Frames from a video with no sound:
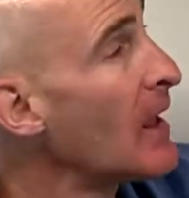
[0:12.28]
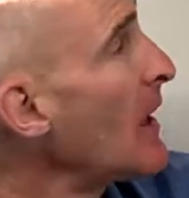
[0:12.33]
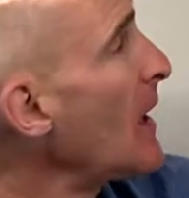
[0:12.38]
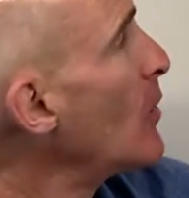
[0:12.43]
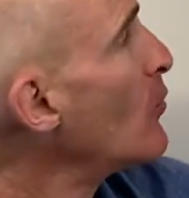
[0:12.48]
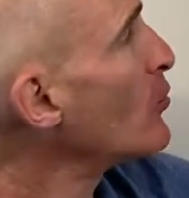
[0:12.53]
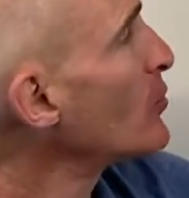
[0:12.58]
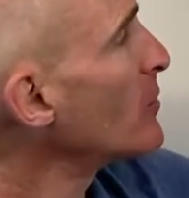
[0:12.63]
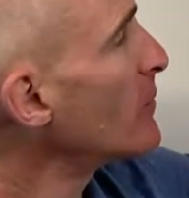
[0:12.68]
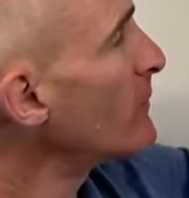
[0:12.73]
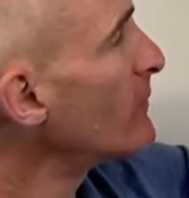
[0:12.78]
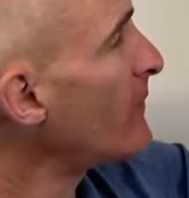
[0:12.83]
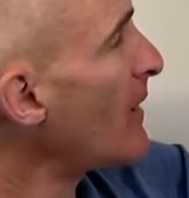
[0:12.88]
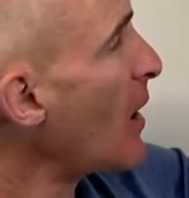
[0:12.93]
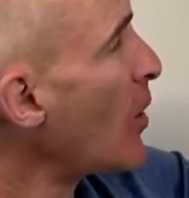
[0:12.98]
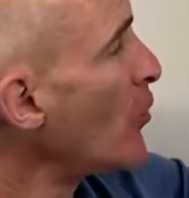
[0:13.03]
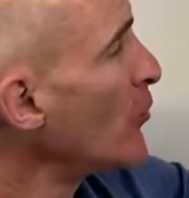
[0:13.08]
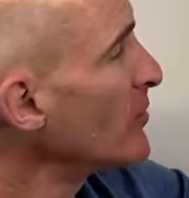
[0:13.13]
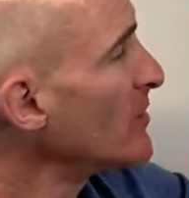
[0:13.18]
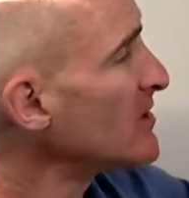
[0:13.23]
and we're going to
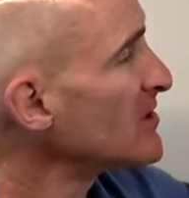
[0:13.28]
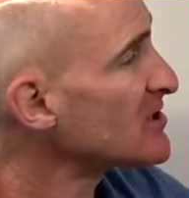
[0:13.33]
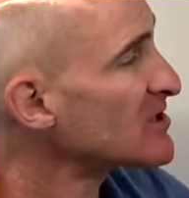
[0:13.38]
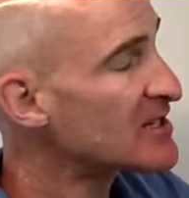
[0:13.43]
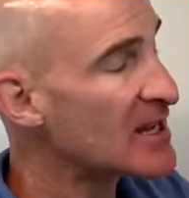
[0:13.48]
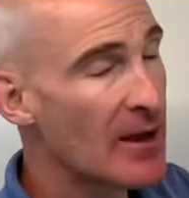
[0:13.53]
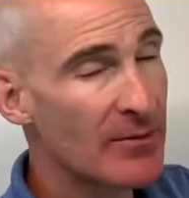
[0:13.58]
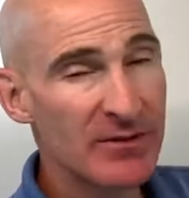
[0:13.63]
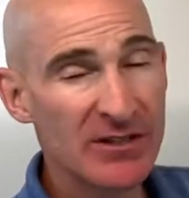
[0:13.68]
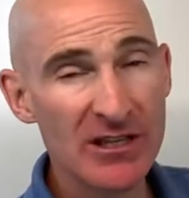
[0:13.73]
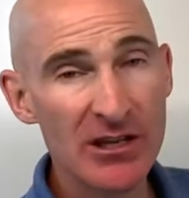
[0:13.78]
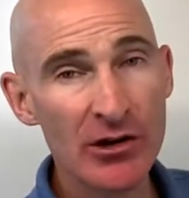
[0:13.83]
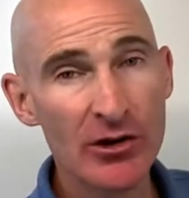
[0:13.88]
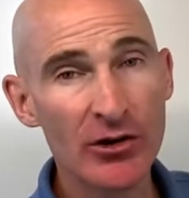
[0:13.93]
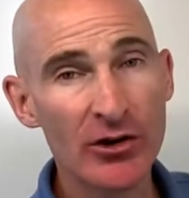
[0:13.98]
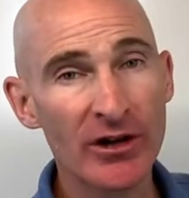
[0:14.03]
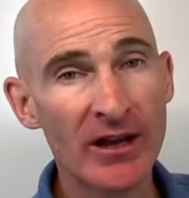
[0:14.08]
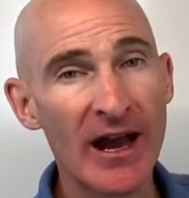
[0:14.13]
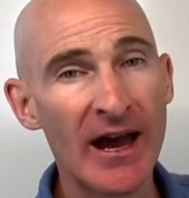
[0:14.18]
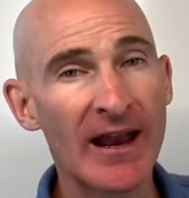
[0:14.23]
follow these steps
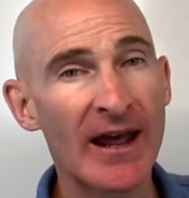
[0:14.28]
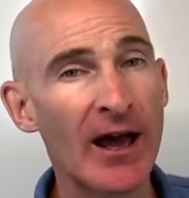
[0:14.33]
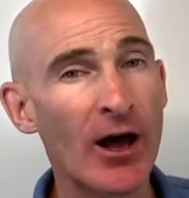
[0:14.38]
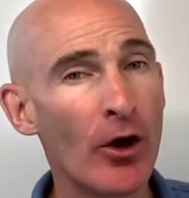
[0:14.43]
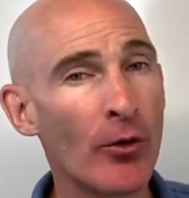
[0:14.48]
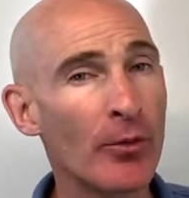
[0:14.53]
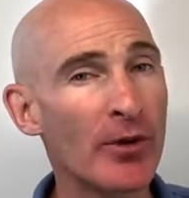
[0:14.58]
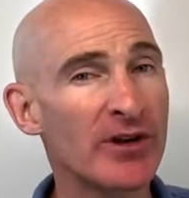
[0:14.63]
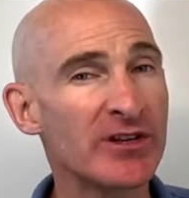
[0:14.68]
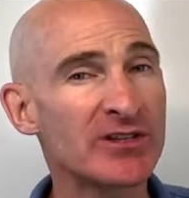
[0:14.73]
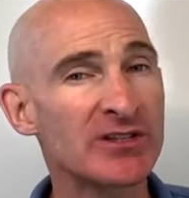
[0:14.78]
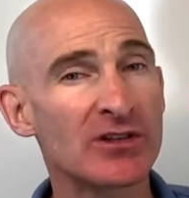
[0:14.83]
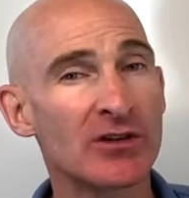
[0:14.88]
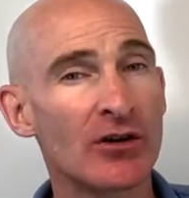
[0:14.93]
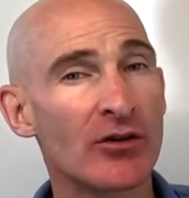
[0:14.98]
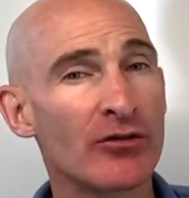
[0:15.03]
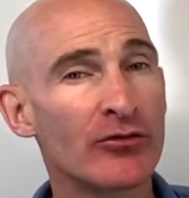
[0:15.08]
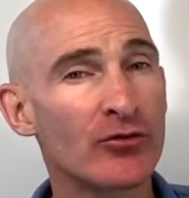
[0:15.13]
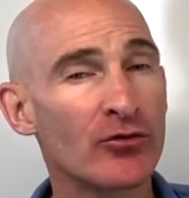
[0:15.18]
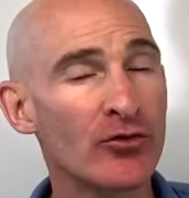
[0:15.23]
here to kind of help us
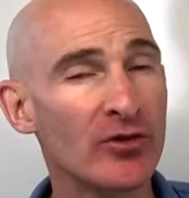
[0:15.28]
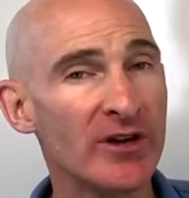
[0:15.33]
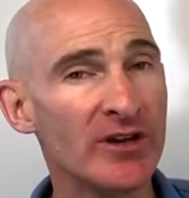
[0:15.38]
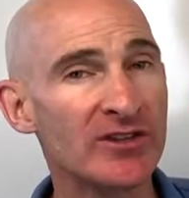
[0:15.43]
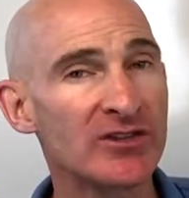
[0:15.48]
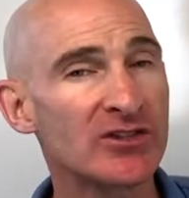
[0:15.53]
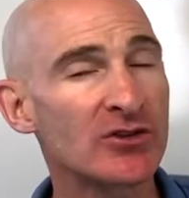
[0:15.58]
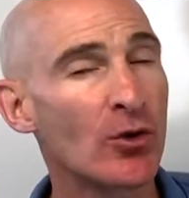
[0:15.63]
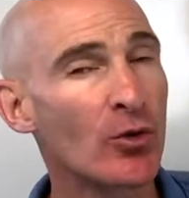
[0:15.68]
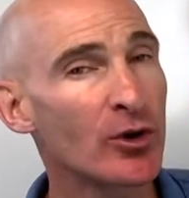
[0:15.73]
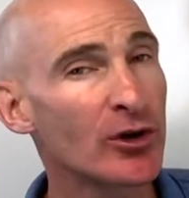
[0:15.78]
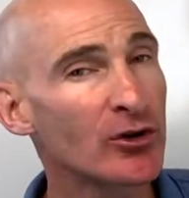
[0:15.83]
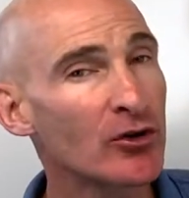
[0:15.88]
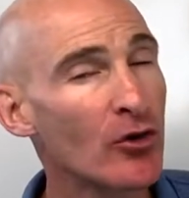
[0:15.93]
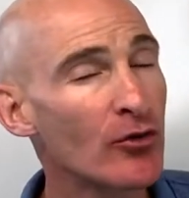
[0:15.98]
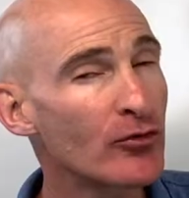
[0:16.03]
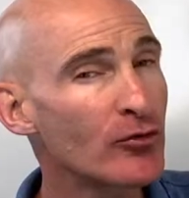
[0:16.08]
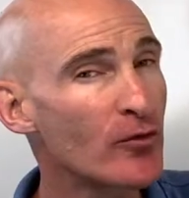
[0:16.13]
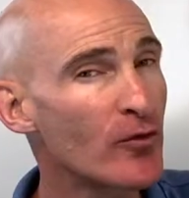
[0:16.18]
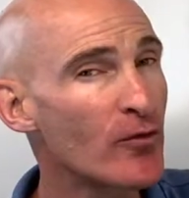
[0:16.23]
through this. So we're going to
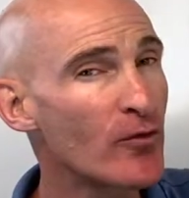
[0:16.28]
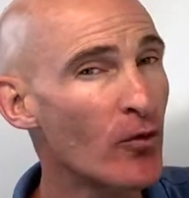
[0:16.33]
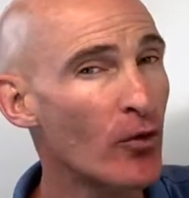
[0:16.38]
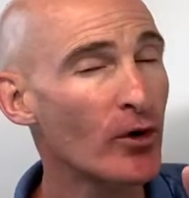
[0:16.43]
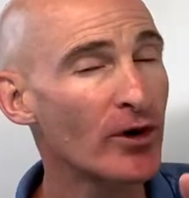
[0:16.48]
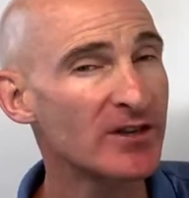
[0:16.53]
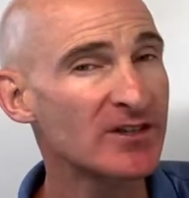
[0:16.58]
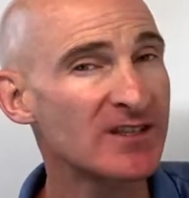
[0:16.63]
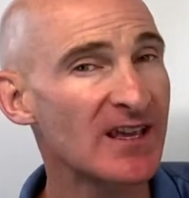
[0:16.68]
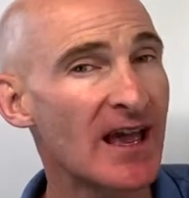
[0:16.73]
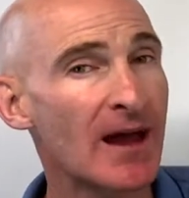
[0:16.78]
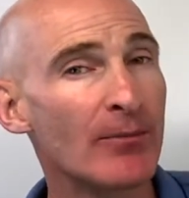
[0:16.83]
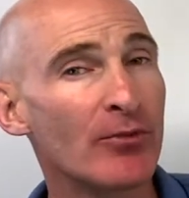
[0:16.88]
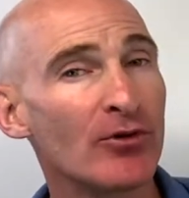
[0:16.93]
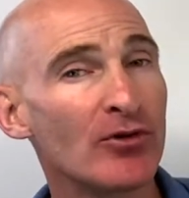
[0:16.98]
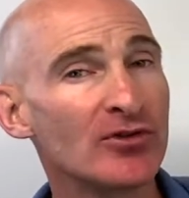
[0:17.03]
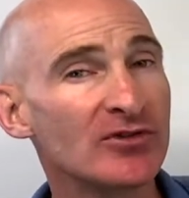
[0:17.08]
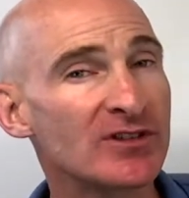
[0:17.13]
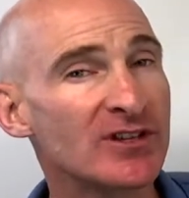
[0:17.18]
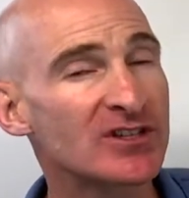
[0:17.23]
go through four
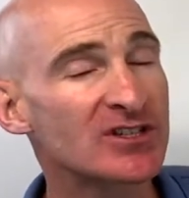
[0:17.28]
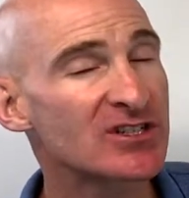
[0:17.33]
examples. Let's